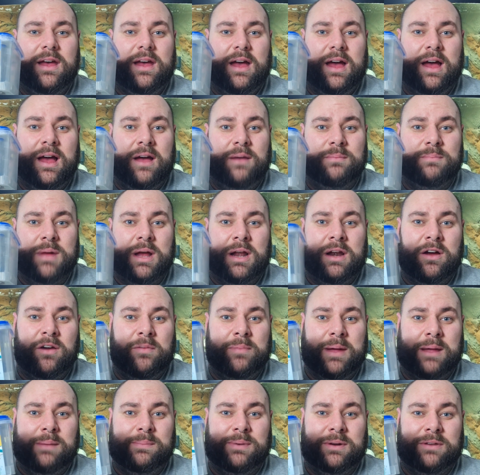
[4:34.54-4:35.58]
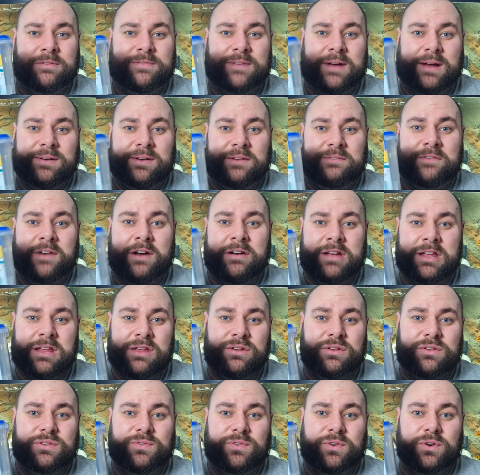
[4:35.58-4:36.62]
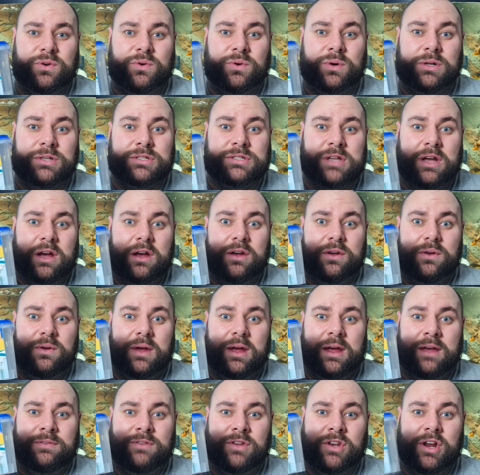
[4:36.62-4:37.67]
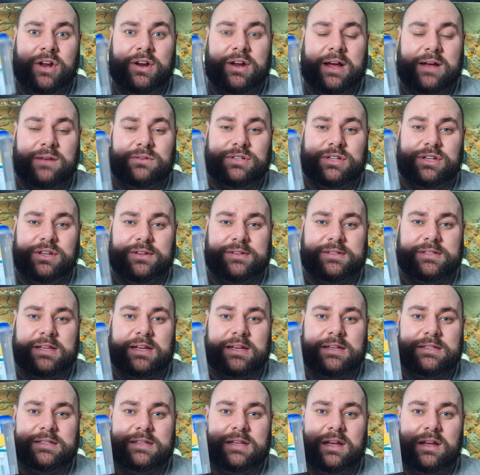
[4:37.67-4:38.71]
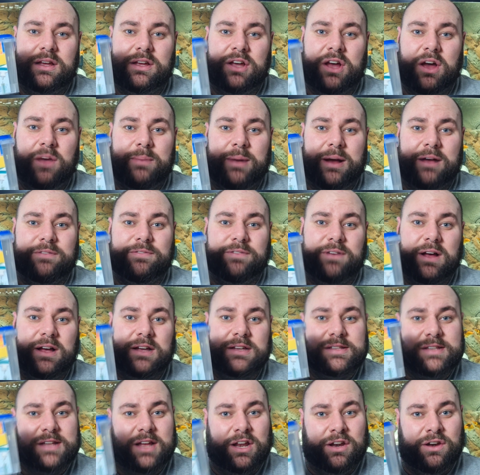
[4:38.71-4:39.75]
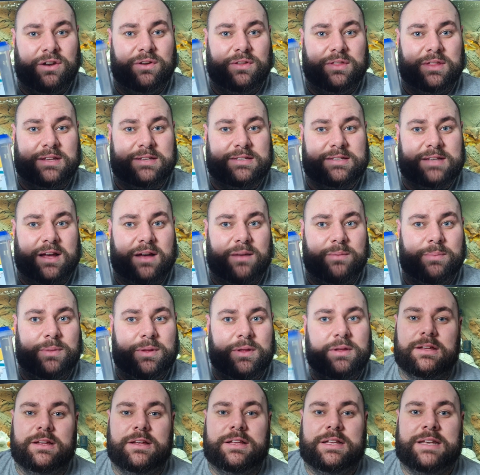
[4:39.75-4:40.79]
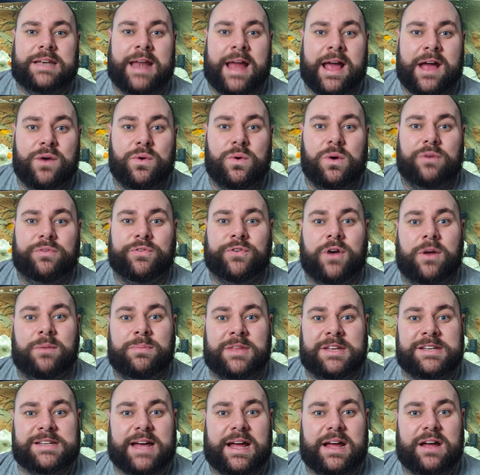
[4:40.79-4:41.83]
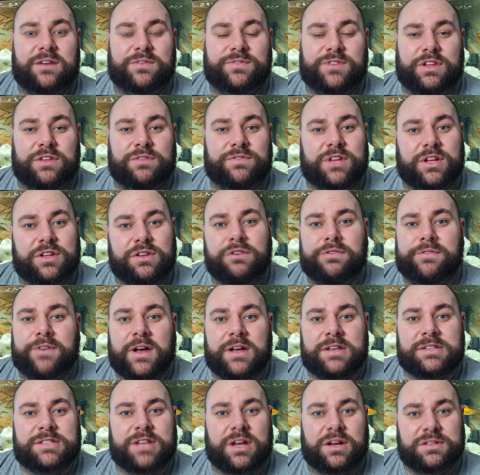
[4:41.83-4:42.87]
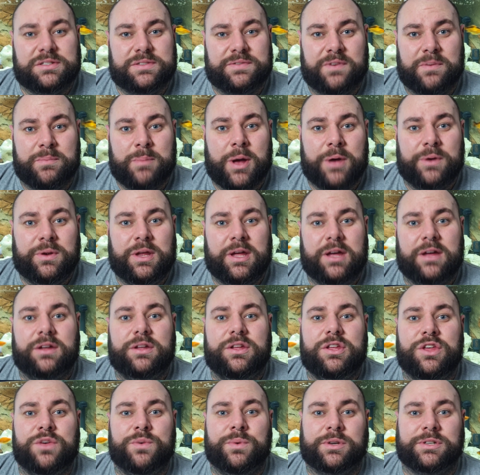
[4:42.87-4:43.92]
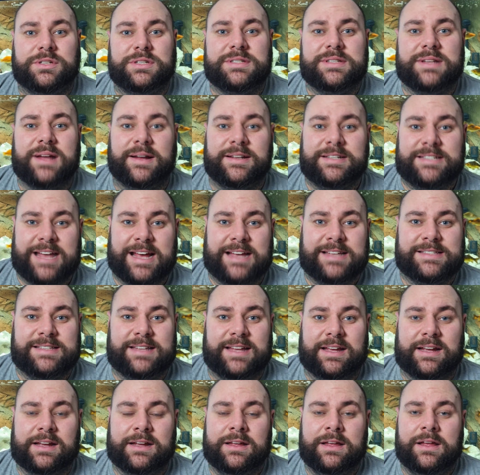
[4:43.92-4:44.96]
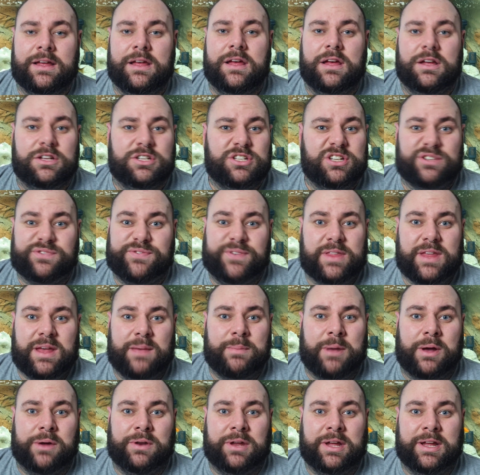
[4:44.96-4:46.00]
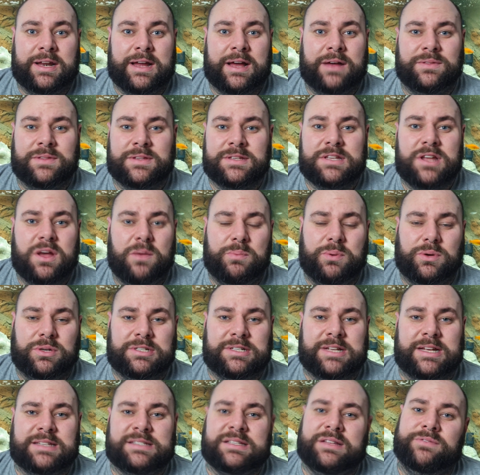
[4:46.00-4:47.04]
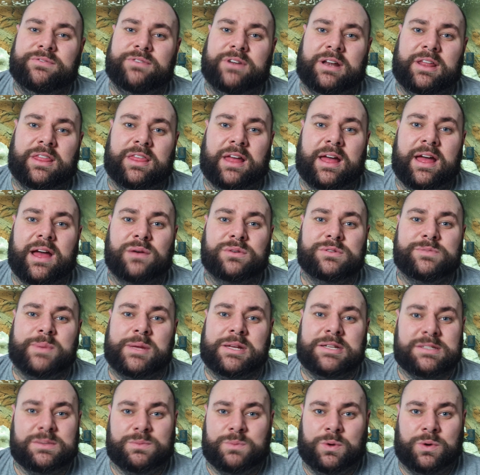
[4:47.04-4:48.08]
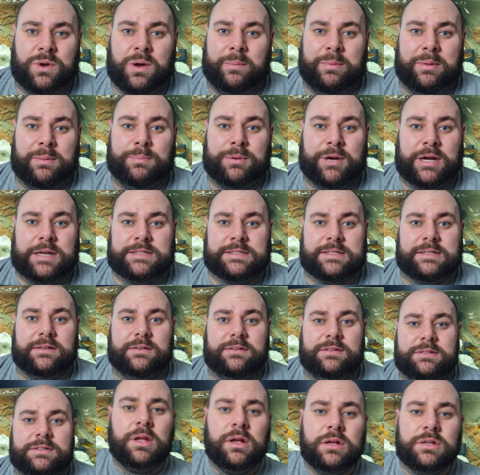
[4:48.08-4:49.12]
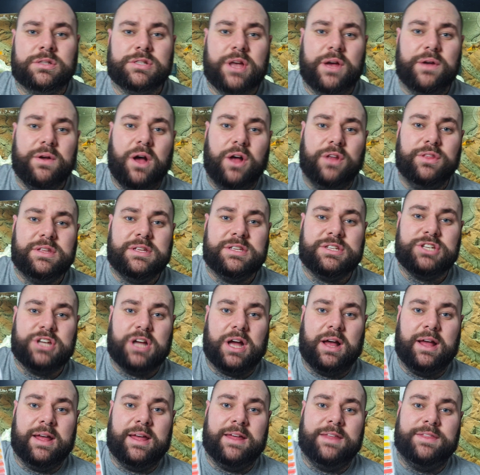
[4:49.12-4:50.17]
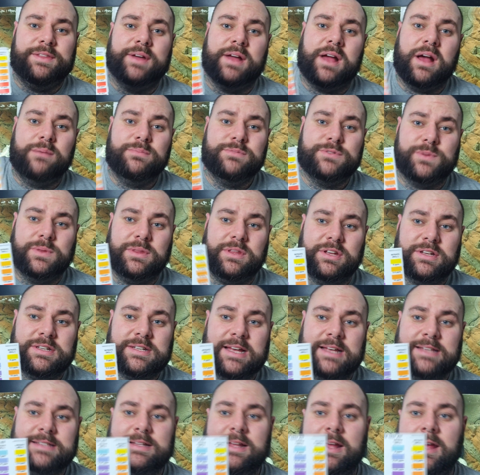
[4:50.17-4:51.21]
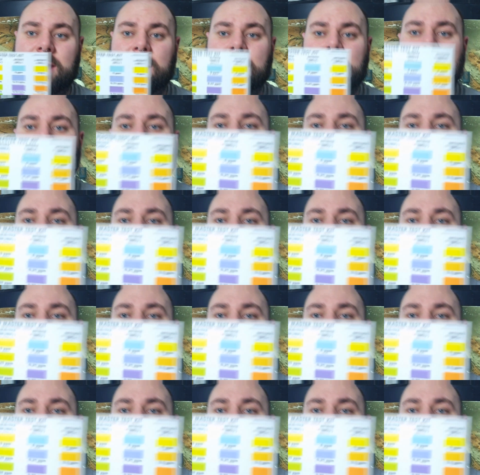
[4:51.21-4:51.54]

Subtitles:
A lot of people have found it very useful, so if you don't know how to use this, go back first and look this up. Now, from the day after you've done your first dose of ammonia, you want to start testing. Just for the ammonia, now there's no point testing for anything else because it will not be present. So on this chart here that comes with your test kit,